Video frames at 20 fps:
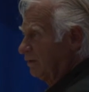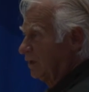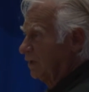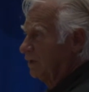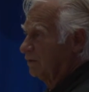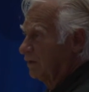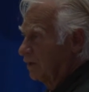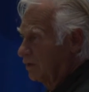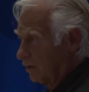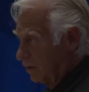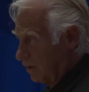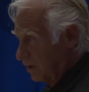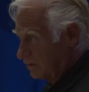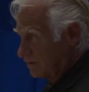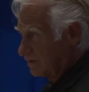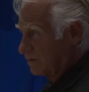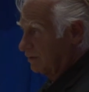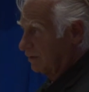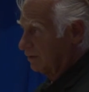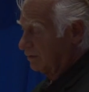than the
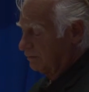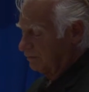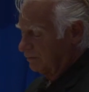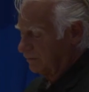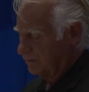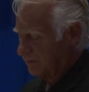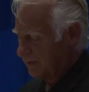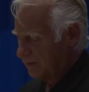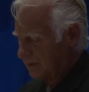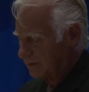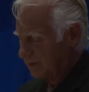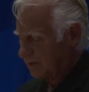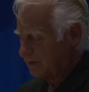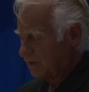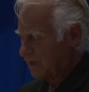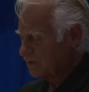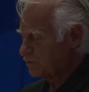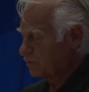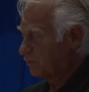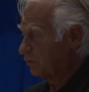cost of
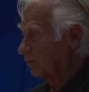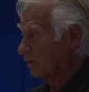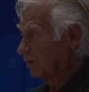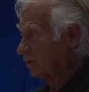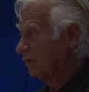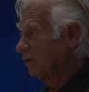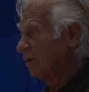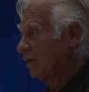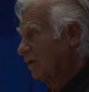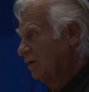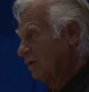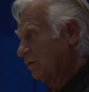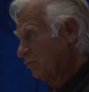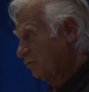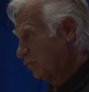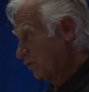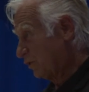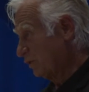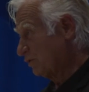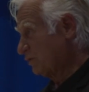industrial
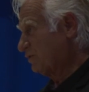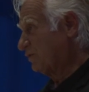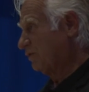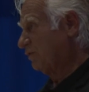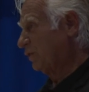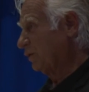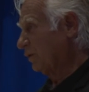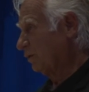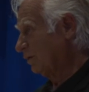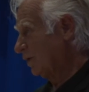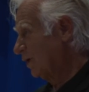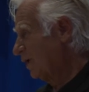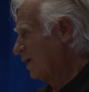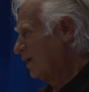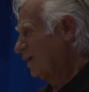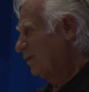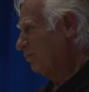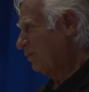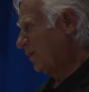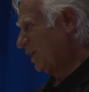produced food
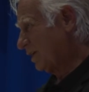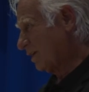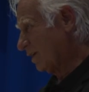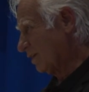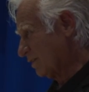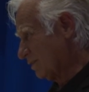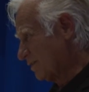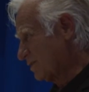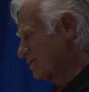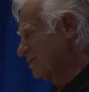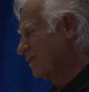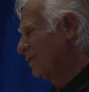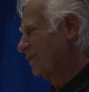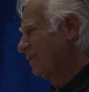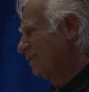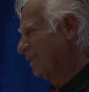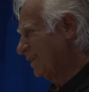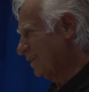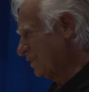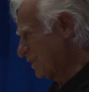because
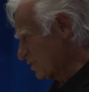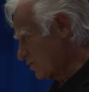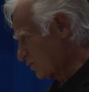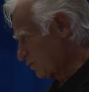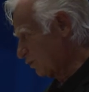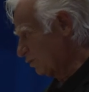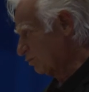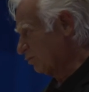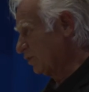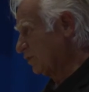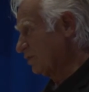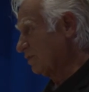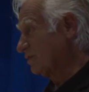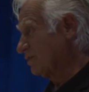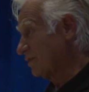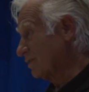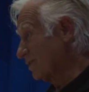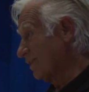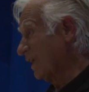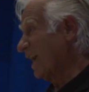the industrial
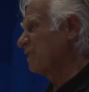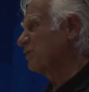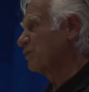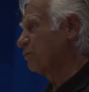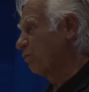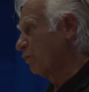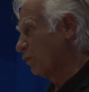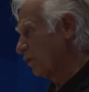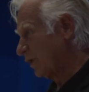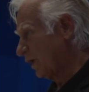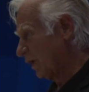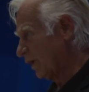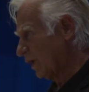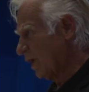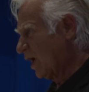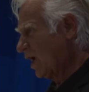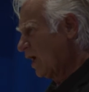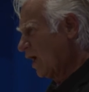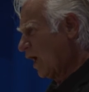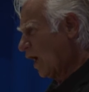producers are exporting
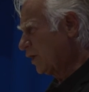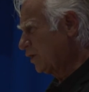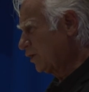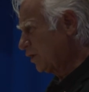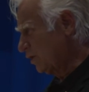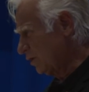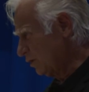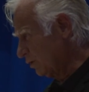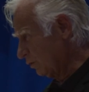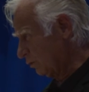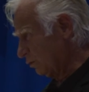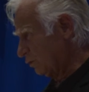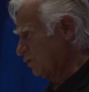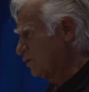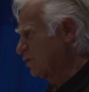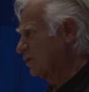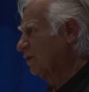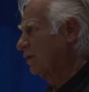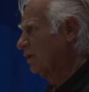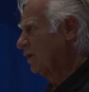a
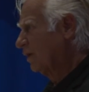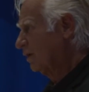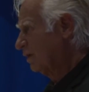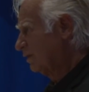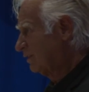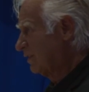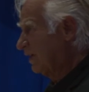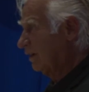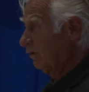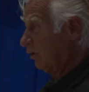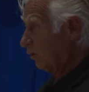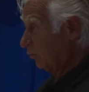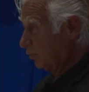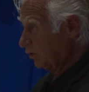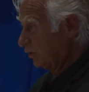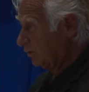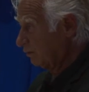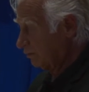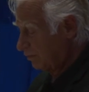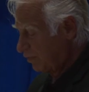huge,
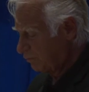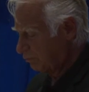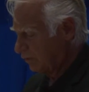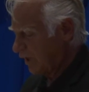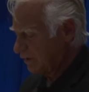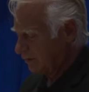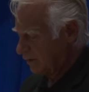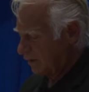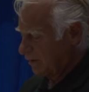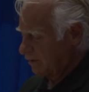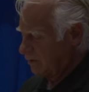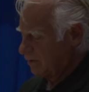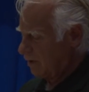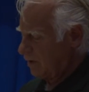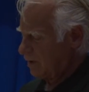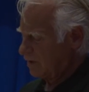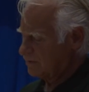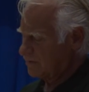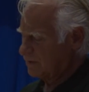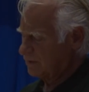terrible, threatening
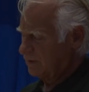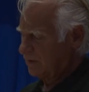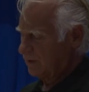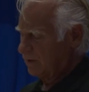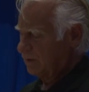cost